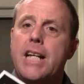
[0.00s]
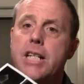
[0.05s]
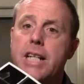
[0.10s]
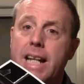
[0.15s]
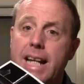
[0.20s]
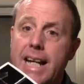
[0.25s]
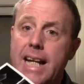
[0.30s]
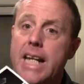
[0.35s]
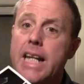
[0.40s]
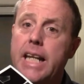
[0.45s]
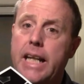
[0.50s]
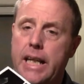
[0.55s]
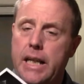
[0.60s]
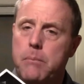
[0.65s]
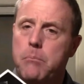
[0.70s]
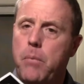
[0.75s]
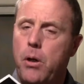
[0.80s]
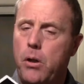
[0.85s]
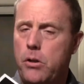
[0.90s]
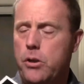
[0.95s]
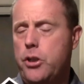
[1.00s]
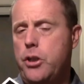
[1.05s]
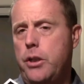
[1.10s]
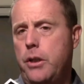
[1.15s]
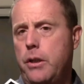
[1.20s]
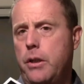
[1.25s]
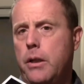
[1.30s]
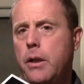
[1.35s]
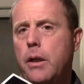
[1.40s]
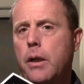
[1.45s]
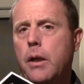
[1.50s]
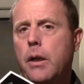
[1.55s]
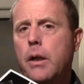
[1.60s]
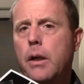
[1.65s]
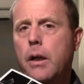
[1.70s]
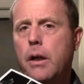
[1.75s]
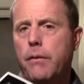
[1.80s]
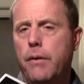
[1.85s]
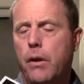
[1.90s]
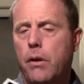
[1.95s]
agent in the emulsion
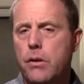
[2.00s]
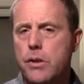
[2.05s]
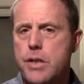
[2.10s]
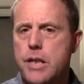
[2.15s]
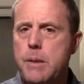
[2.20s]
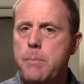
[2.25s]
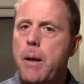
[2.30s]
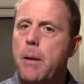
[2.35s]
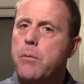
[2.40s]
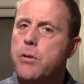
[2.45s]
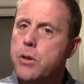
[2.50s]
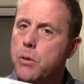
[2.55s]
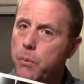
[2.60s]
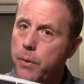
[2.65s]
of the RC paper.